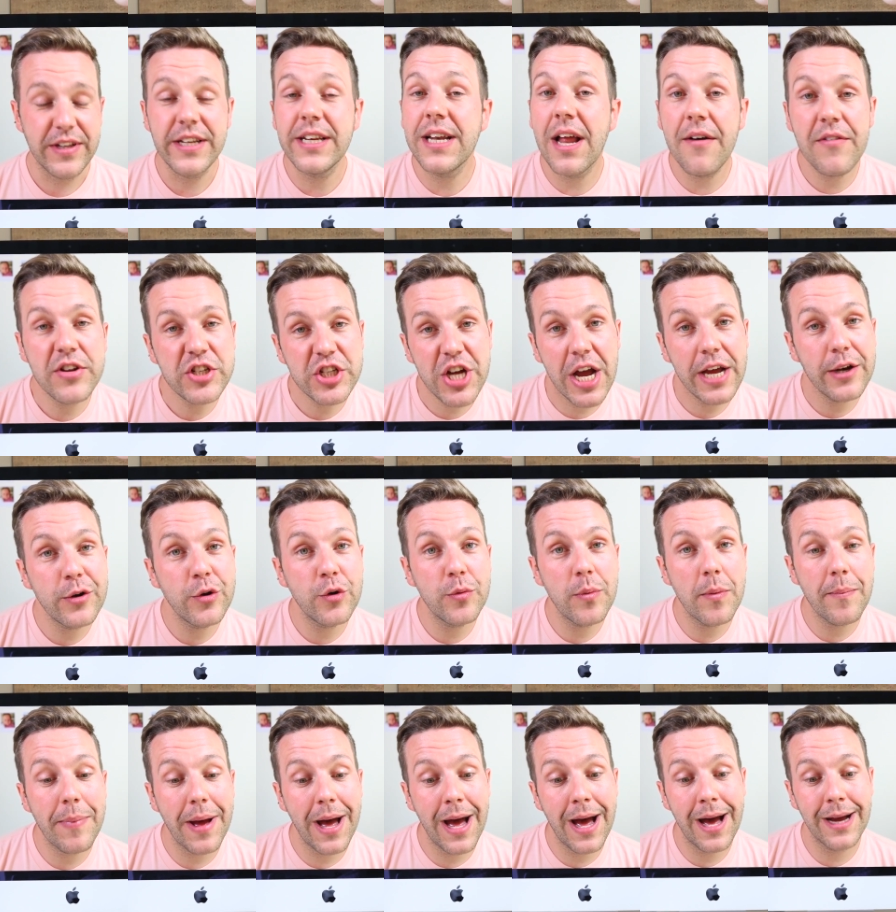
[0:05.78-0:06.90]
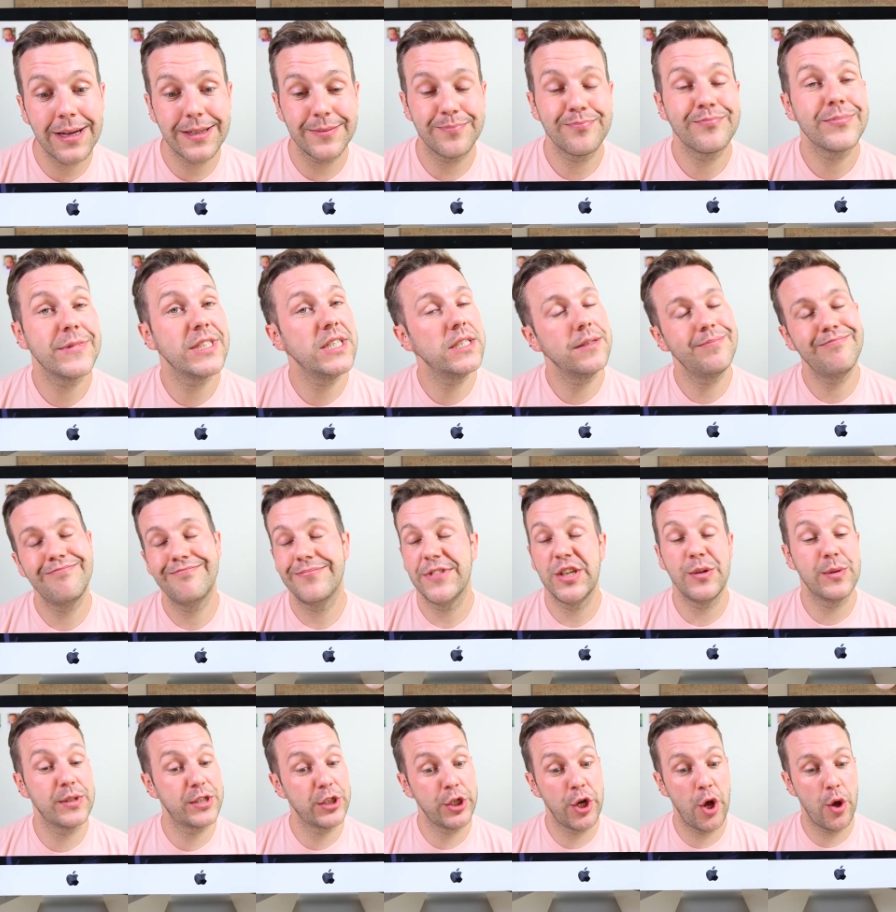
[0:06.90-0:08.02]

you didn't have a Jane Norman bag, you was a